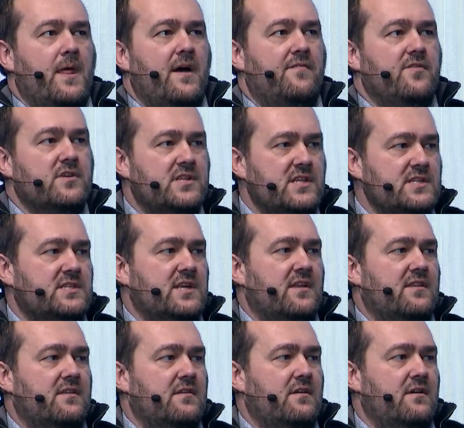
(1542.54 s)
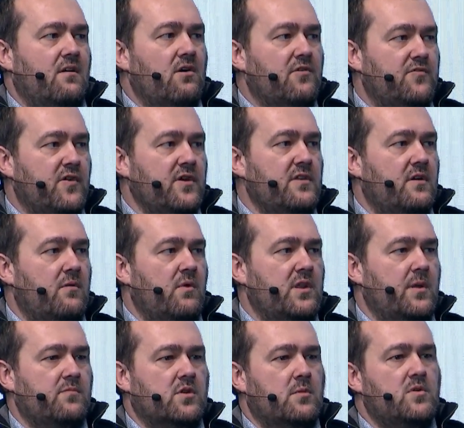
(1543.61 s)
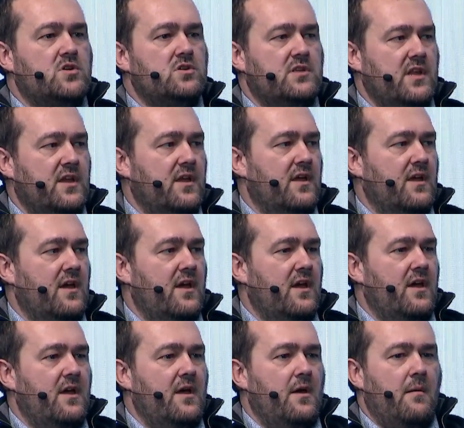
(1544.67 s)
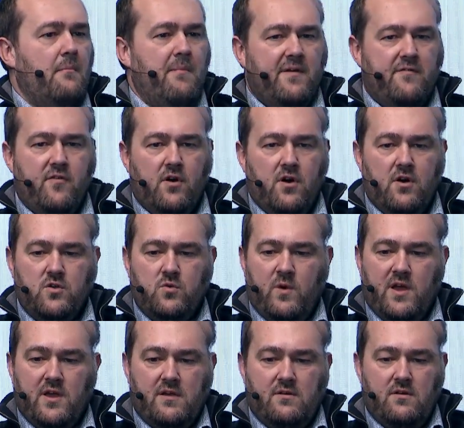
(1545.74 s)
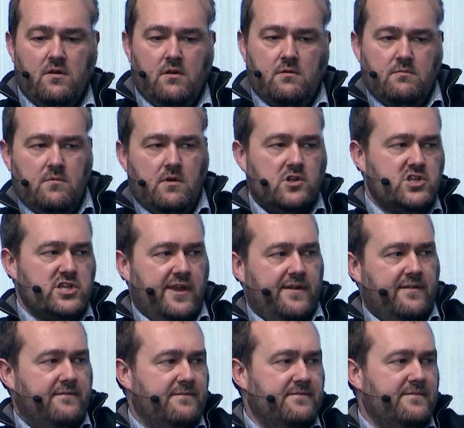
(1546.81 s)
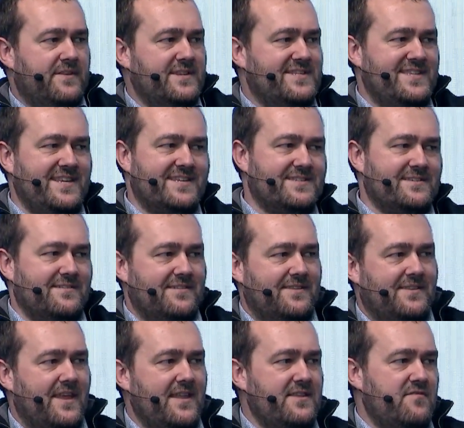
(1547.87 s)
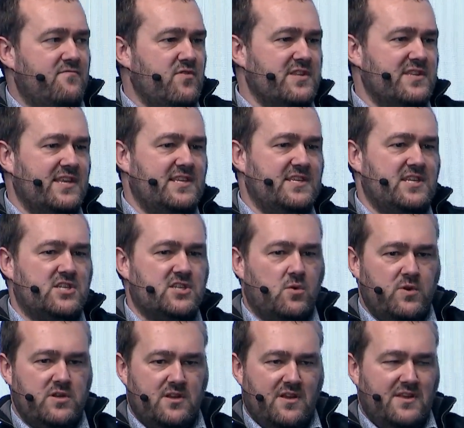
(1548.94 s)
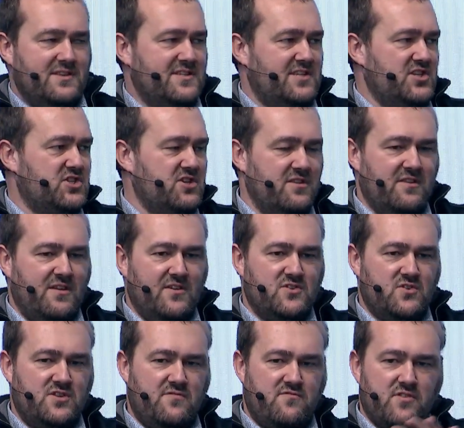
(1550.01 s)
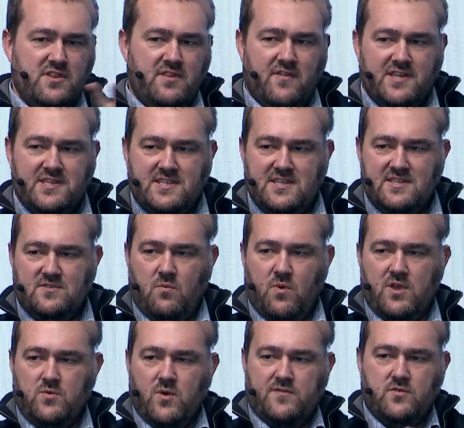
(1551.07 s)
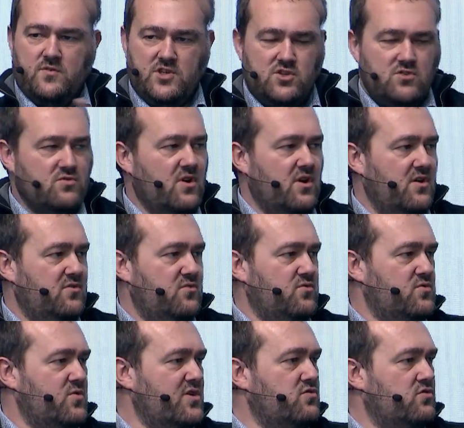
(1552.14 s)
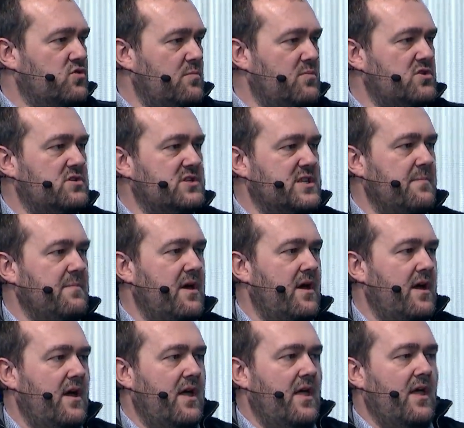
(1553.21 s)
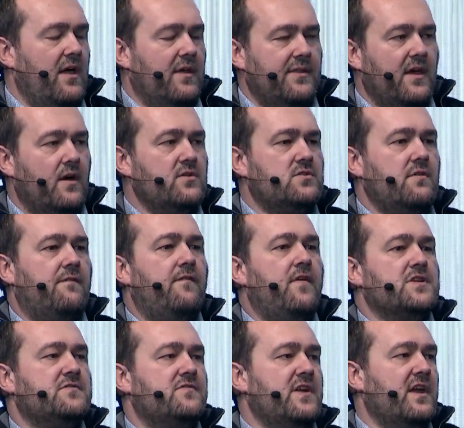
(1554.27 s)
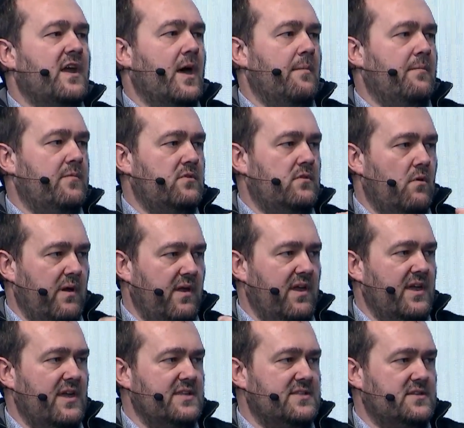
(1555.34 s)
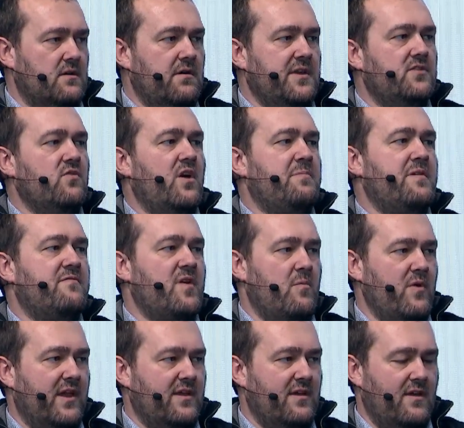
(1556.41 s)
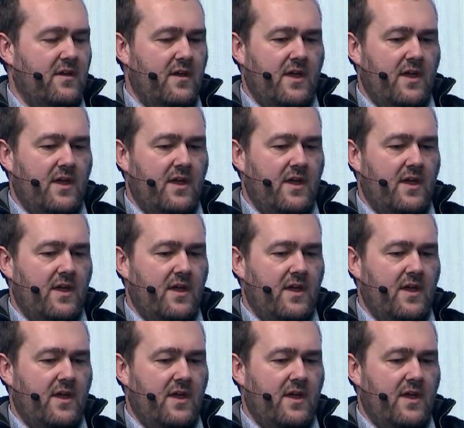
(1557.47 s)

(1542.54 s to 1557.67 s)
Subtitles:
I've noticed that often when I'm troubleshooting, before you were launching 6-10 different SSH sessions on the different devices where you have the issue to try to troubleshoot them. Yep. Now the first thing I'm doing is going to IP Fabric.